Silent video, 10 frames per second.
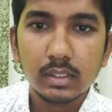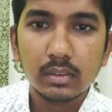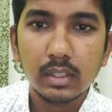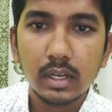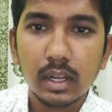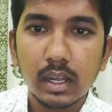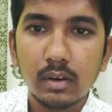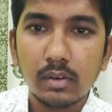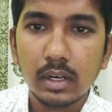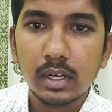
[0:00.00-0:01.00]
So then I
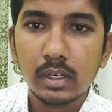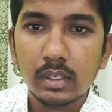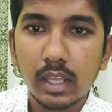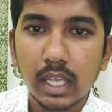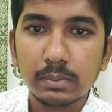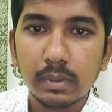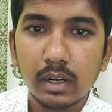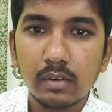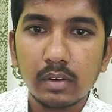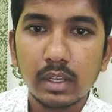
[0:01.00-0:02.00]
have written as per
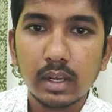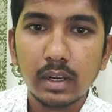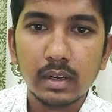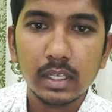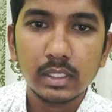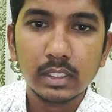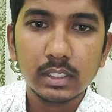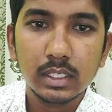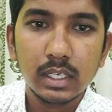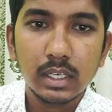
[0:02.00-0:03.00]
LODR
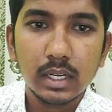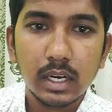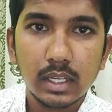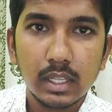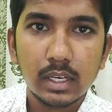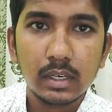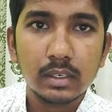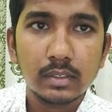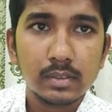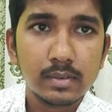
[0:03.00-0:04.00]
regulations, and
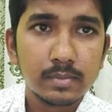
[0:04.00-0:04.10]
then